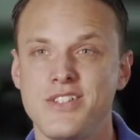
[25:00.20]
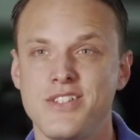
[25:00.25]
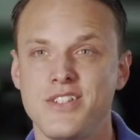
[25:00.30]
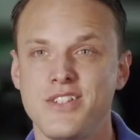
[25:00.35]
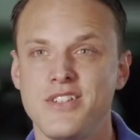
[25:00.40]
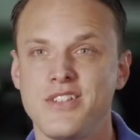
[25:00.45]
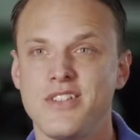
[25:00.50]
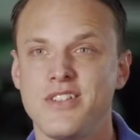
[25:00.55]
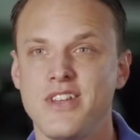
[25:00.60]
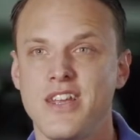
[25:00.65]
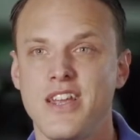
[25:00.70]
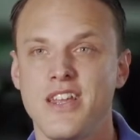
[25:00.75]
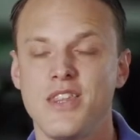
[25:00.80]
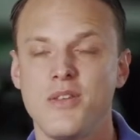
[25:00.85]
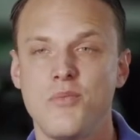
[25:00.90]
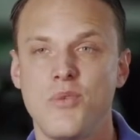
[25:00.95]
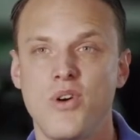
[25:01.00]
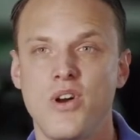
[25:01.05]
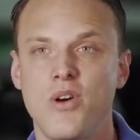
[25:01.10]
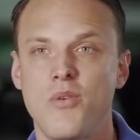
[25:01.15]
her, and
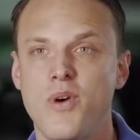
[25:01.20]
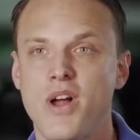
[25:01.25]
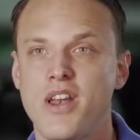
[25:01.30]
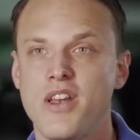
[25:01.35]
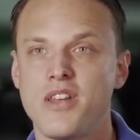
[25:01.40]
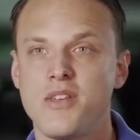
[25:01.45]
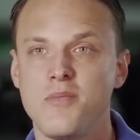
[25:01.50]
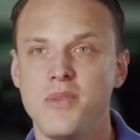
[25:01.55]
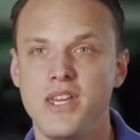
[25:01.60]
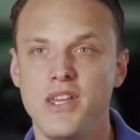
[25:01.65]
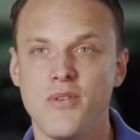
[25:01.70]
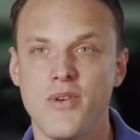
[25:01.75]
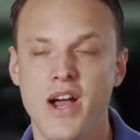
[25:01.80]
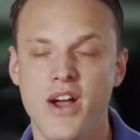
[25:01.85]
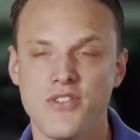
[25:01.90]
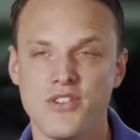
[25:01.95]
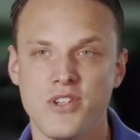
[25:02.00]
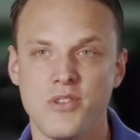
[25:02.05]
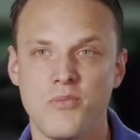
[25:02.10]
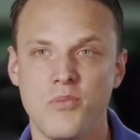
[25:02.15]
the more I wanted to be
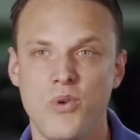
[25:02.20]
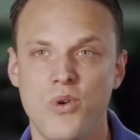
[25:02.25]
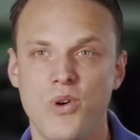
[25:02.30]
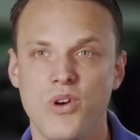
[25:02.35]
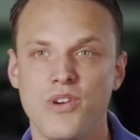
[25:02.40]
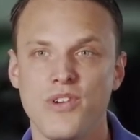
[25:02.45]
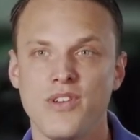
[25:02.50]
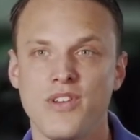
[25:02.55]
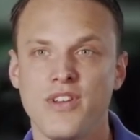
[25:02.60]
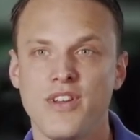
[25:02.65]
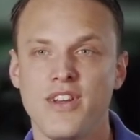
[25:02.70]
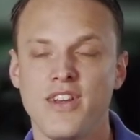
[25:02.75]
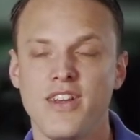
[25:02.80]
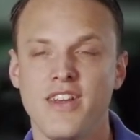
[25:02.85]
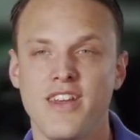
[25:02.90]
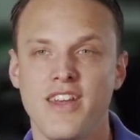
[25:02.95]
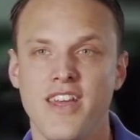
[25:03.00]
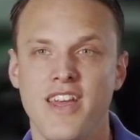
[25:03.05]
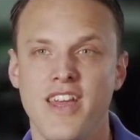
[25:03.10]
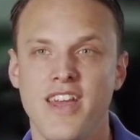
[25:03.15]
around her more.
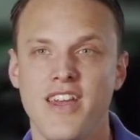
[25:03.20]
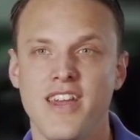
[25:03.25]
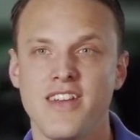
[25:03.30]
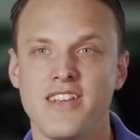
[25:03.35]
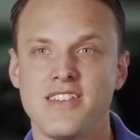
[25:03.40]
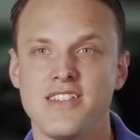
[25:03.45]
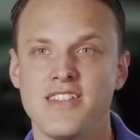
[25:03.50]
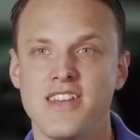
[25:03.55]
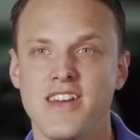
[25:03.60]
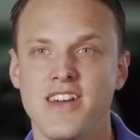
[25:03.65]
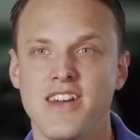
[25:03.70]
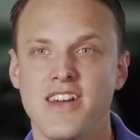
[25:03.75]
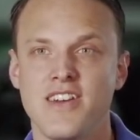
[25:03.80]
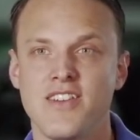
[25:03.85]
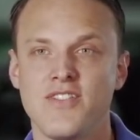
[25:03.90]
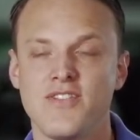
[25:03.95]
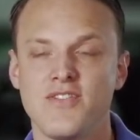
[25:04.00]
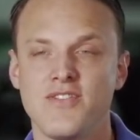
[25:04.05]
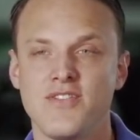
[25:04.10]
And I